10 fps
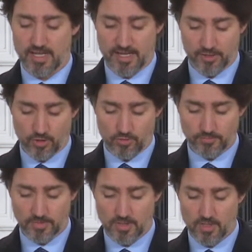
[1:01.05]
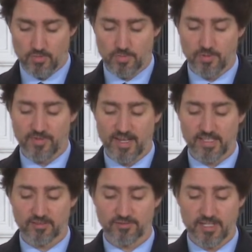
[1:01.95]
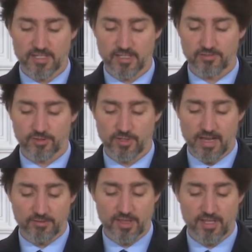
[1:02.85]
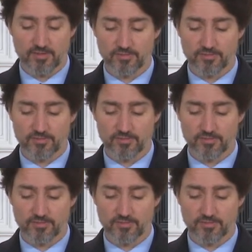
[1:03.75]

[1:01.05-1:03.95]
At home, we're providing funding for everything